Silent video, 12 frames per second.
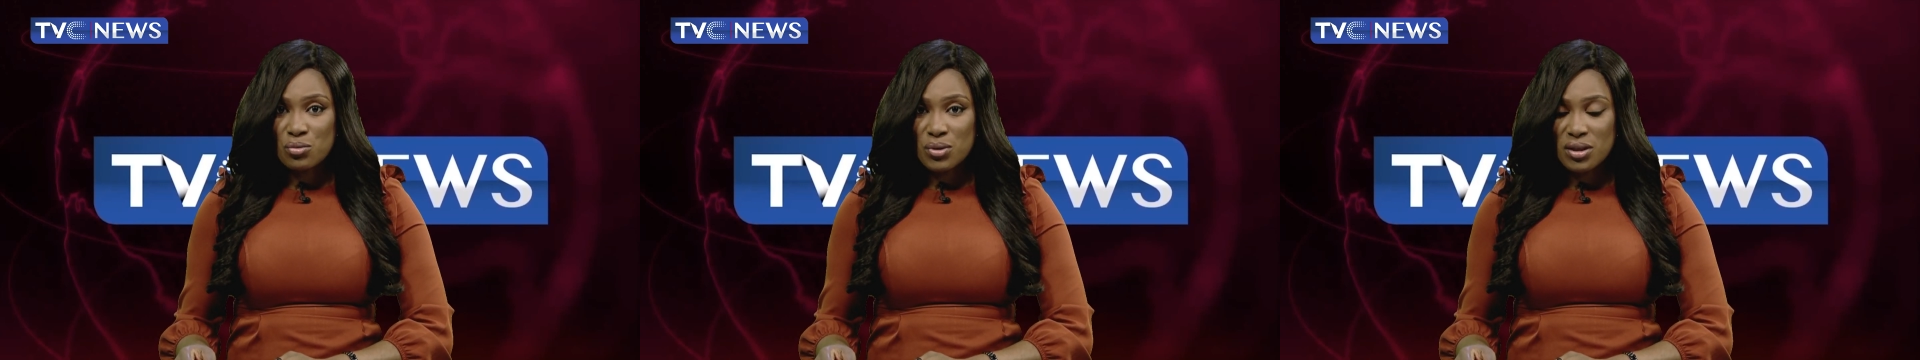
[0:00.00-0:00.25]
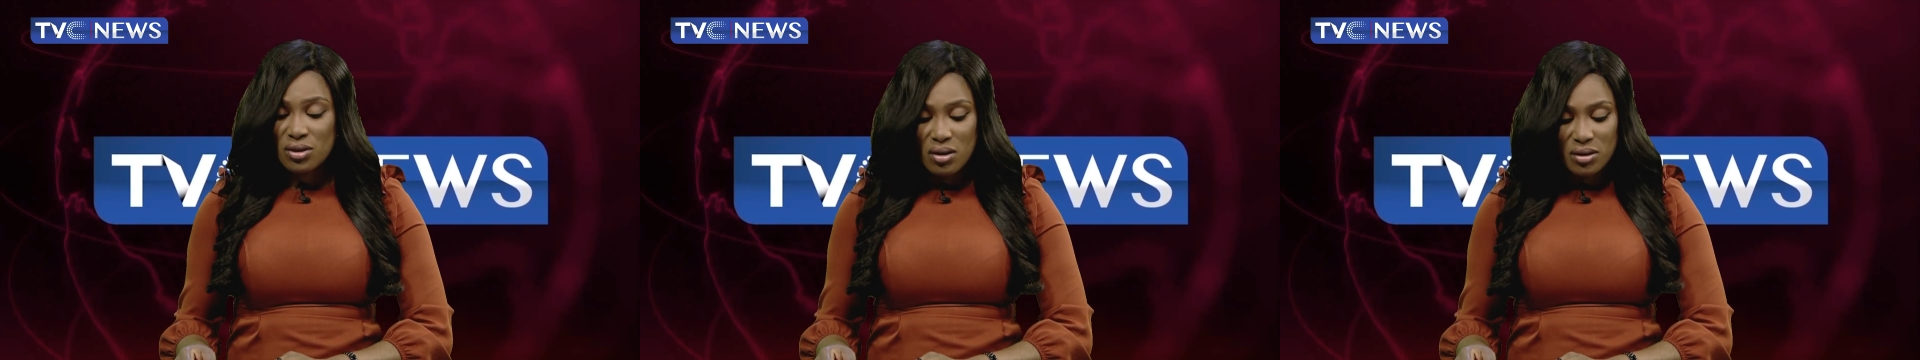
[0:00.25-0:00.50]

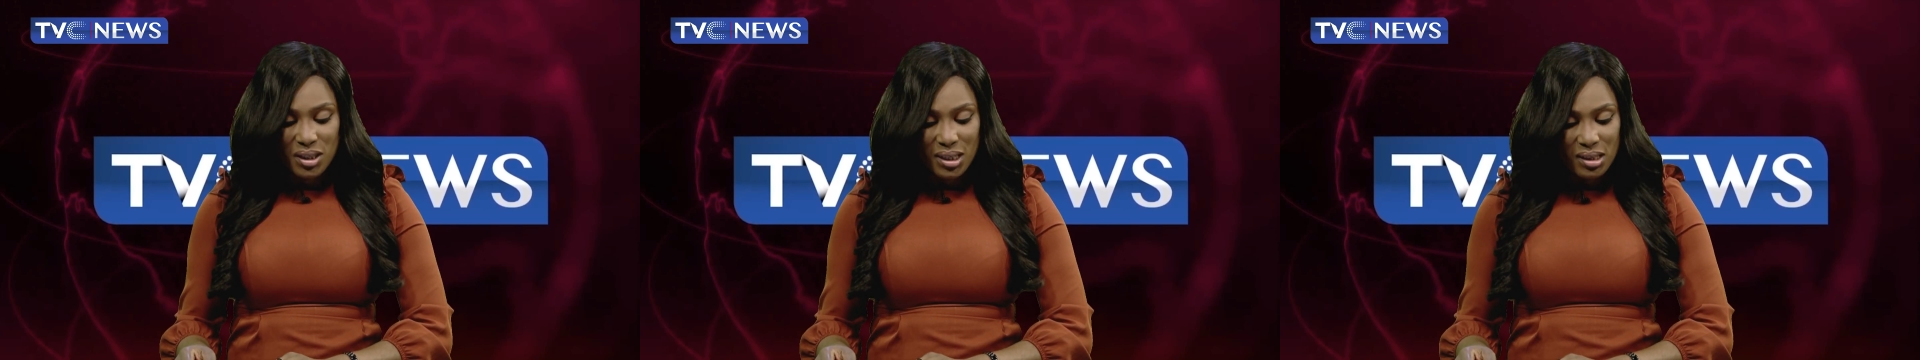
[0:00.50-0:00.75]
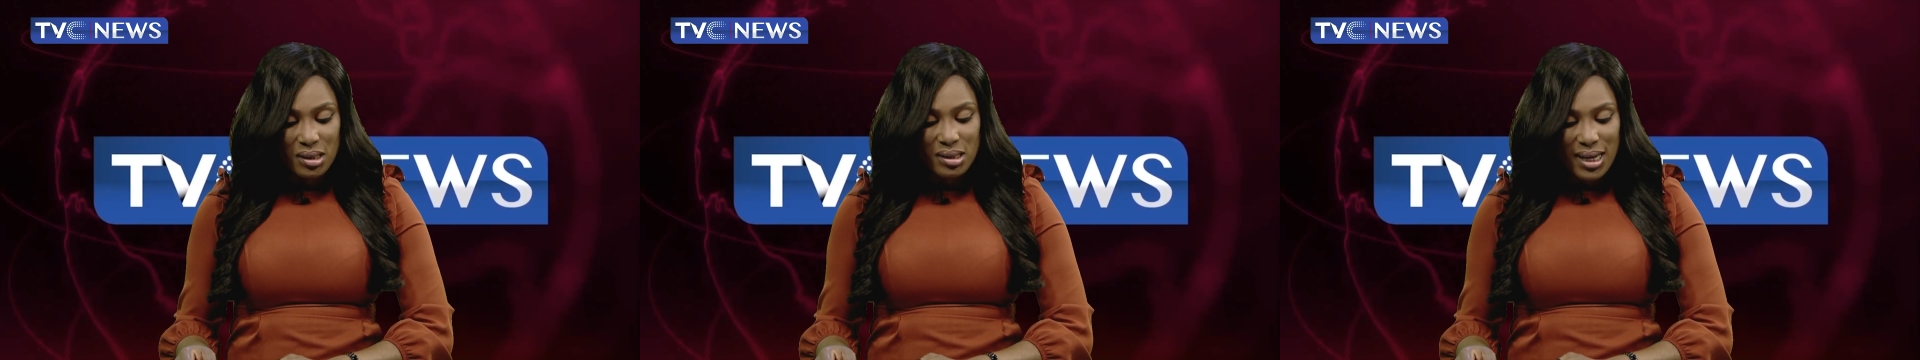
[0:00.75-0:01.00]
to discuss
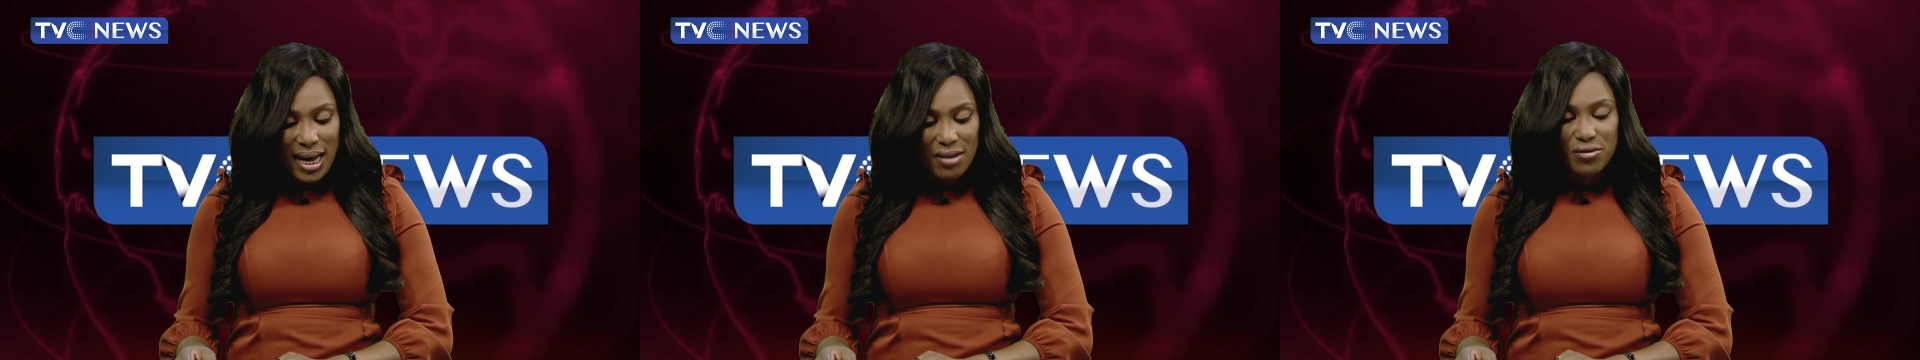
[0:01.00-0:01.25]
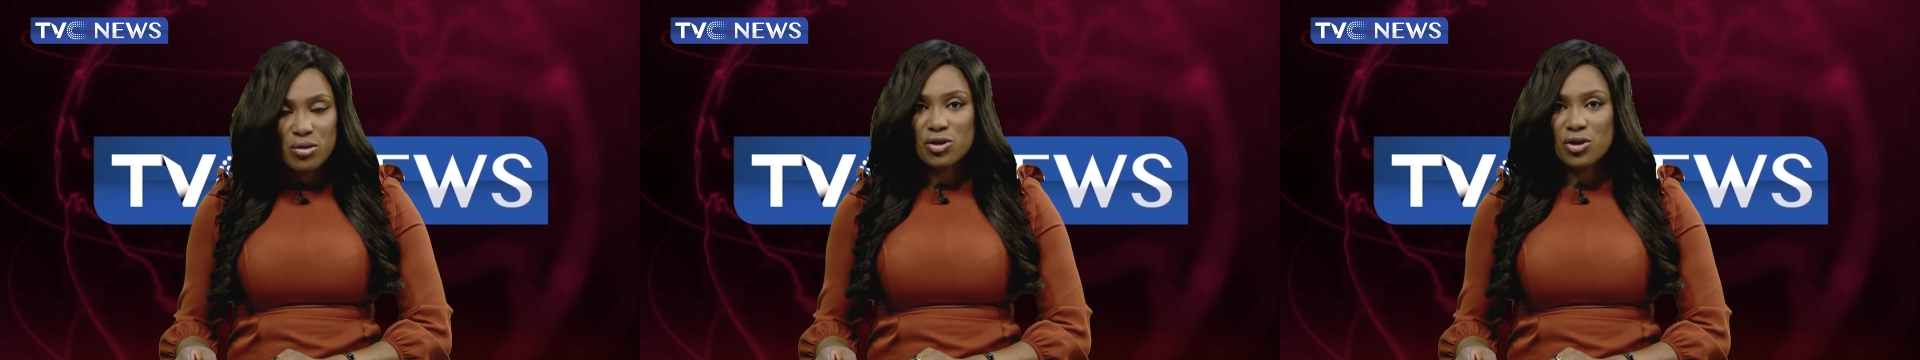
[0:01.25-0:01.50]
this. Good to
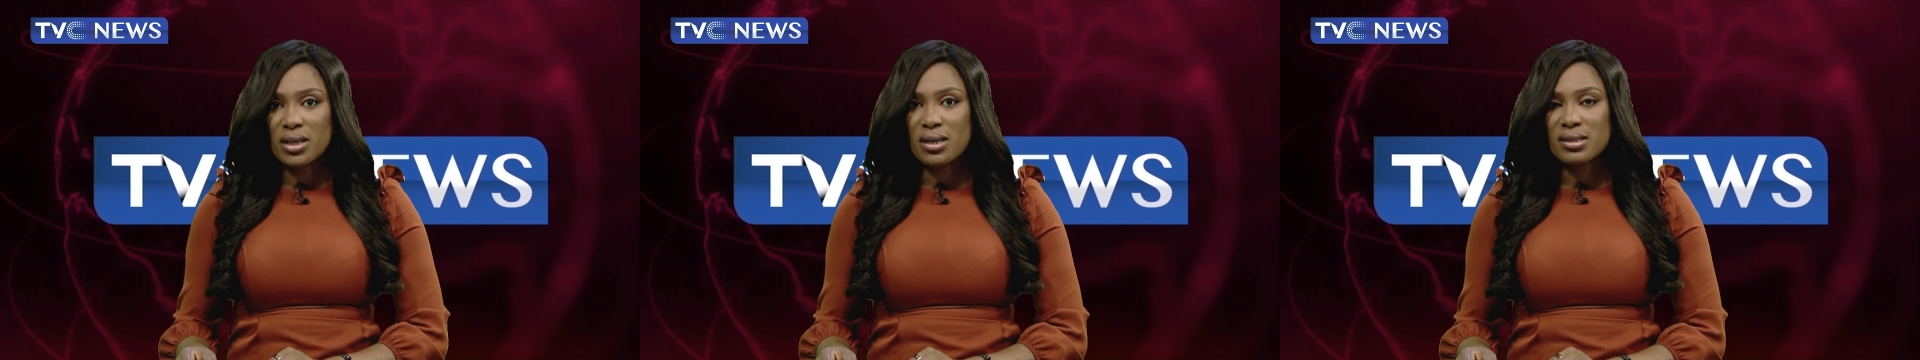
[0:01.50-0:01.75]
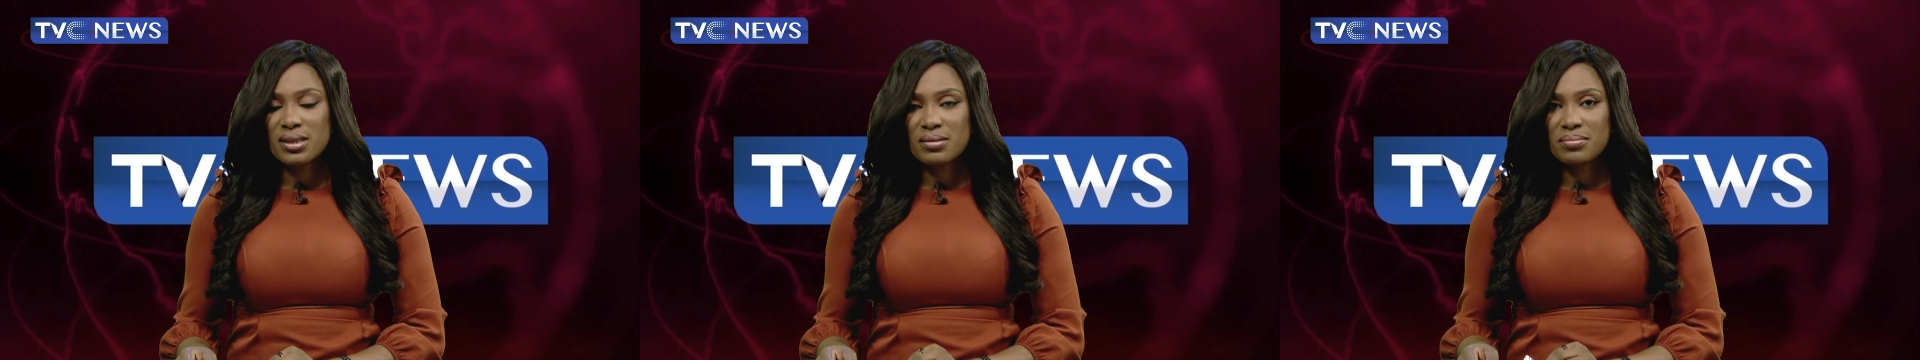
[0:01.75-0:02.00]
have you
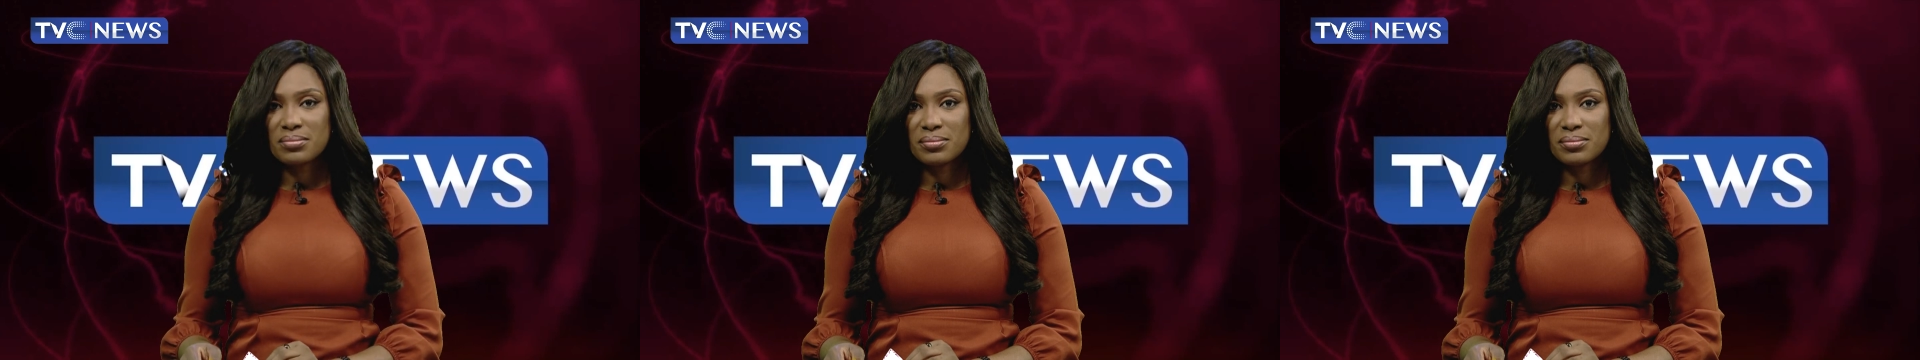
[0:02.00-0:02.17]
join us.